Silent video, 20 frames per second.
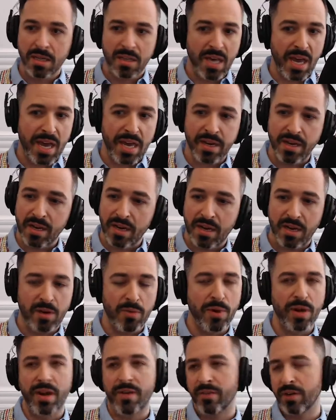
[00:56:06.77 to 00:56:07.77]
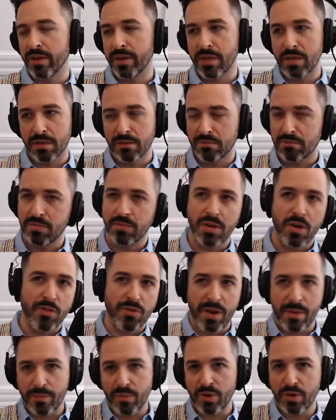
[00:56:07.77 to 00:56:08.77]
that whatever, in
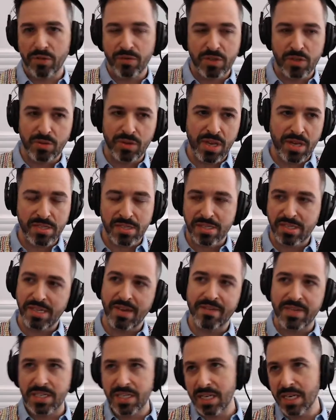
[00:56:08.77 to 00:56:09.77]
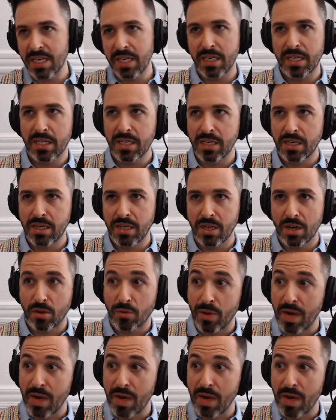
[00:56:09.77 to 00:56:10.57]
November of 2017, you know,